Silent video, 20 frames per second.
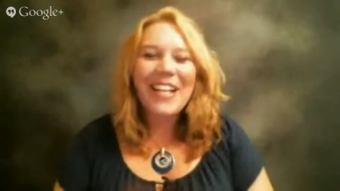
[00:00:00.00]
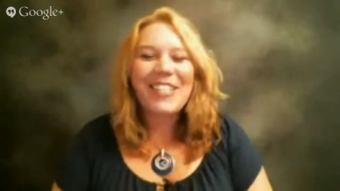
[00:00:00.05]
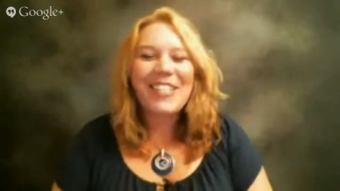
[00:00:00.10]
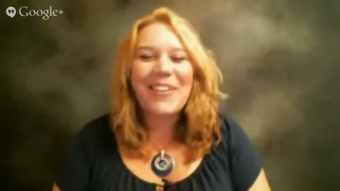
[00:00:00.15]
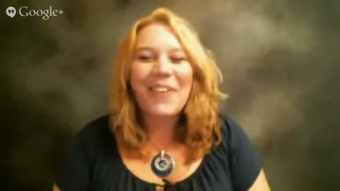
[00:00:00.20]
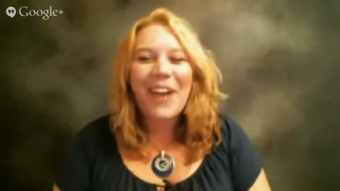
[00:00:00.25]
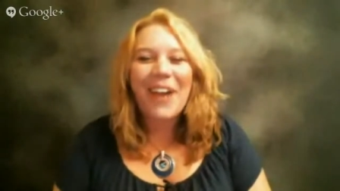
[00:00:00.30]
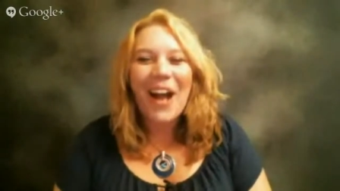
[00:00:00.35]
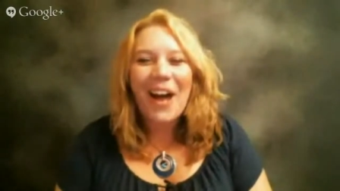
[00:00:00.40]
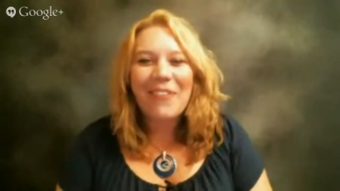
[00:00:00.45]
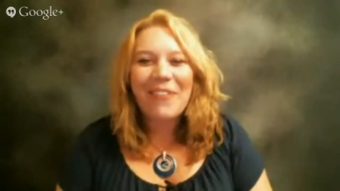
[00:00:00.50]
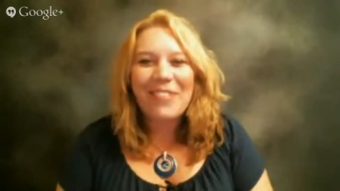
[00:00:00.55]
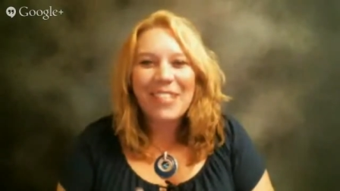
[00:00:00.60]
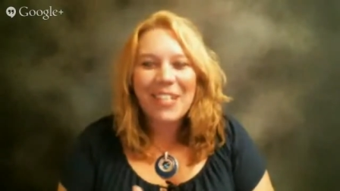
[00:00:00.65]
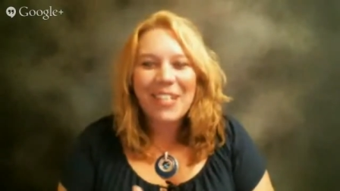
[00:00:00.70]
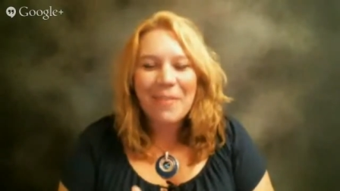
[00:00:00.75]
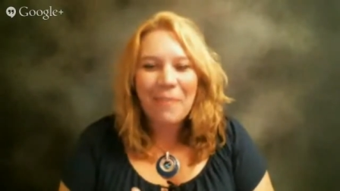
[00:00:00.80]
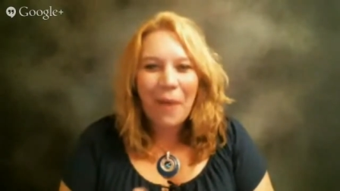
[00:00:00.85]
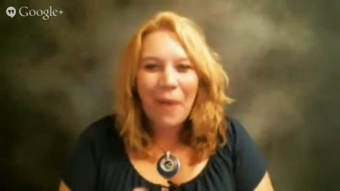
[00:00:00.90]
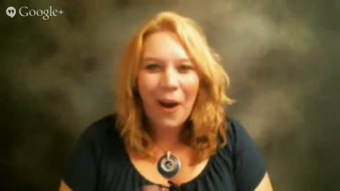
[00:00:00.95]
so we're up to
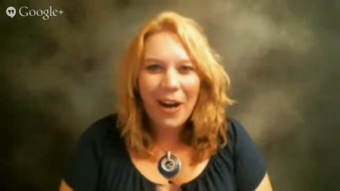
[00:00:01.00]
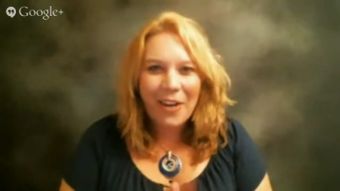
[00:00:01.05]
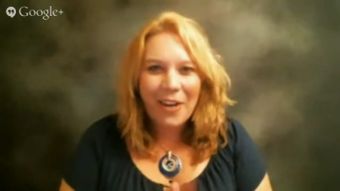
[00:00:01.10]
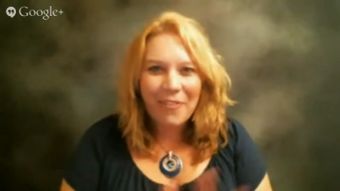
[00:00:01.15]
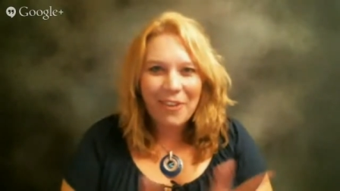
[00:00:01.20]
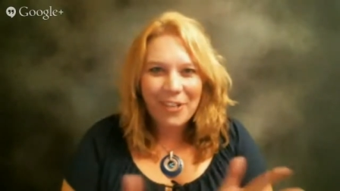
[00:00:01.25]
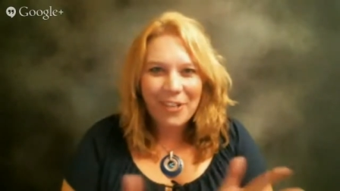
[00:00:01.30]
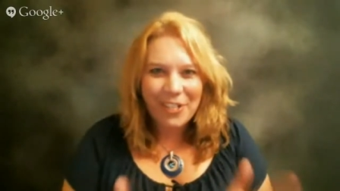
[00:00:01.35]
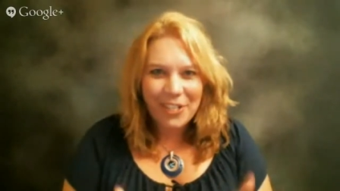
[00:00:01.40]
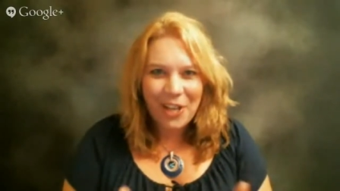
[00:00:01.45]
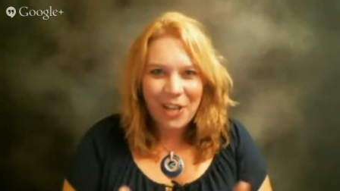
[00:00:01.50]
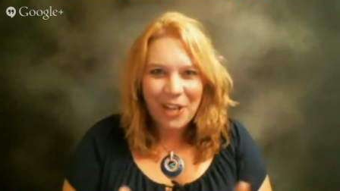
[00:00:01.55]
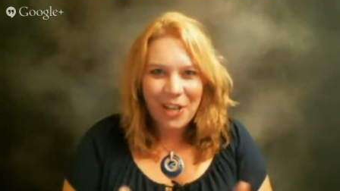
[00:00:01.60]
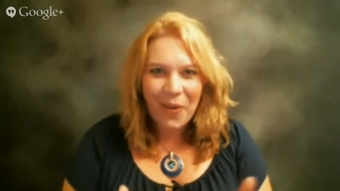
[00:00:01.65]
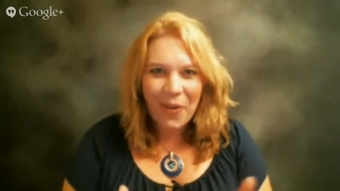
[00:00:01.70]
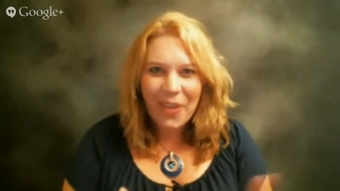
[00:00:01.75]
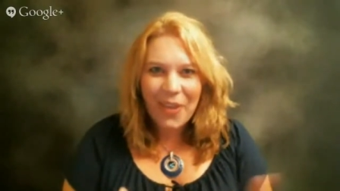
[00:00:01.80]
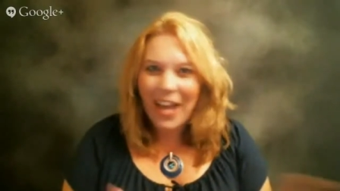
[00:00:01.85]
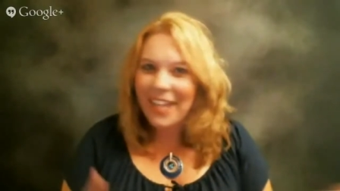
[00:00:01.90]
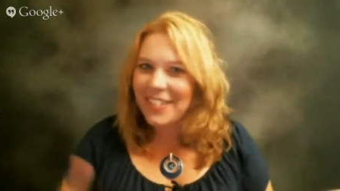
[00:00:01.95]
the part of our
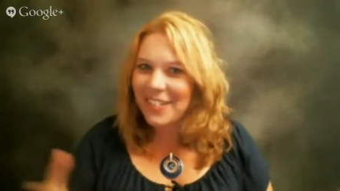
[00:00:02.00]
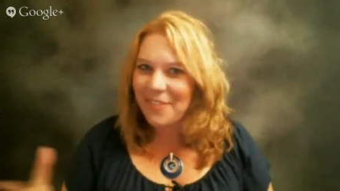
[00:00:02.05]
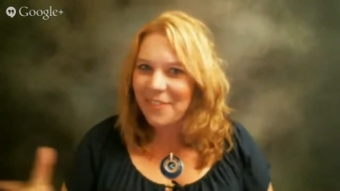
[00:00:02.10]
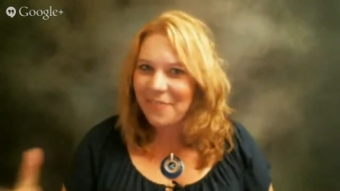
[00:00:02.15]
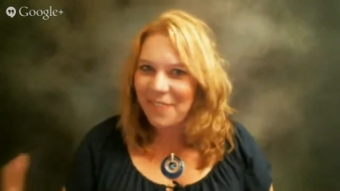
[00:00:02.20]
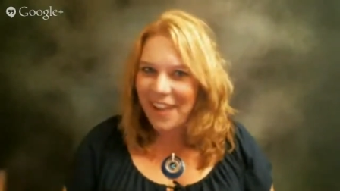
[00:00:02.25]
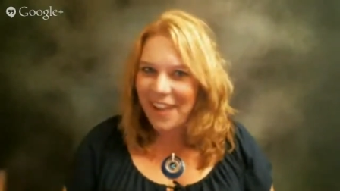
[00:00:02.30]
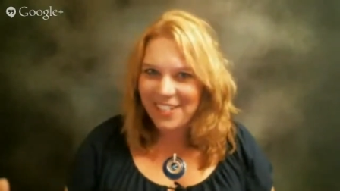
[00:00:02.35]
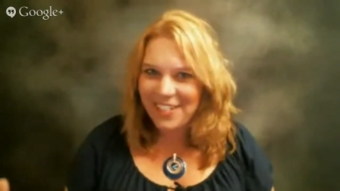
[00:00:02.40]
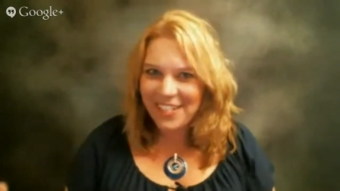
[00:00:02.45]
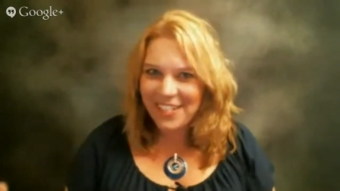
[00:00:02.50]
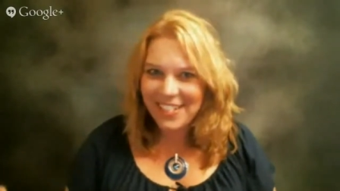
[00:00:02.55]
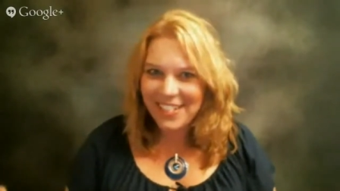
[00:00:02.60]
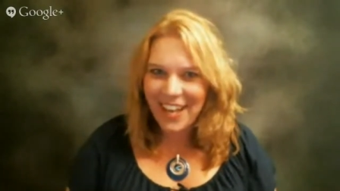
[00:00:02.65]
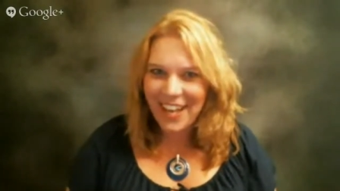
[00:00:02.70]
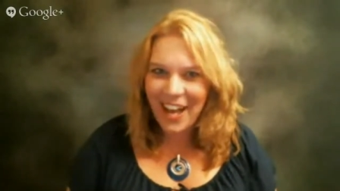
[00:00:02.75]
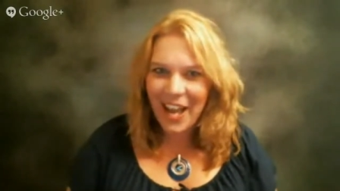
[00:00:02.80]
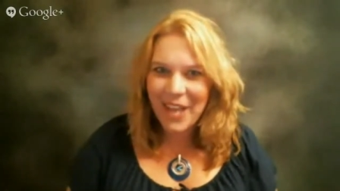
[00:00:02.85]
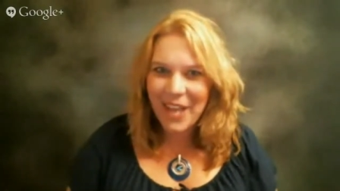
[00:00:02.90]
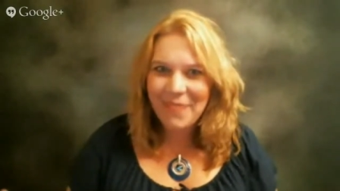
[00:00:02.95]
show that's confession
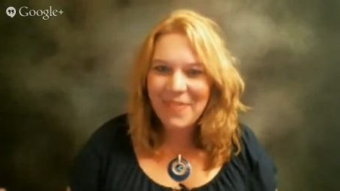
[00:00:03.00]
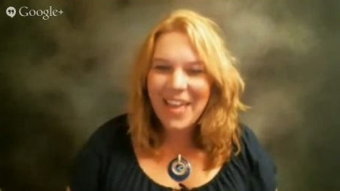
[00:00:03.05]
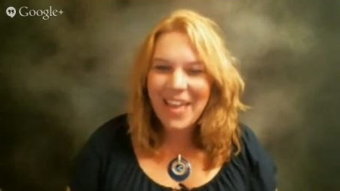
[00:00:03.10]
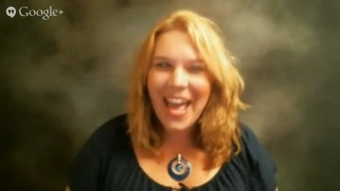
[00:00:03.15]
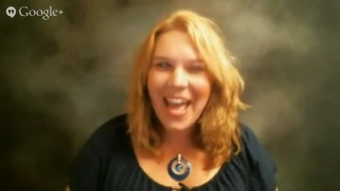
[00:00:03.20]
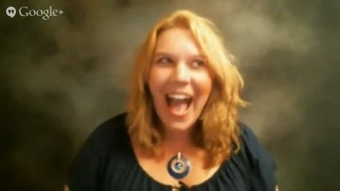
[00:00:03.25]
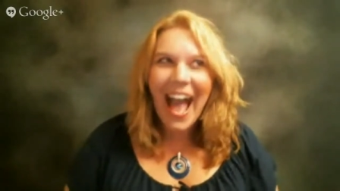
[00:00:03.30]
time.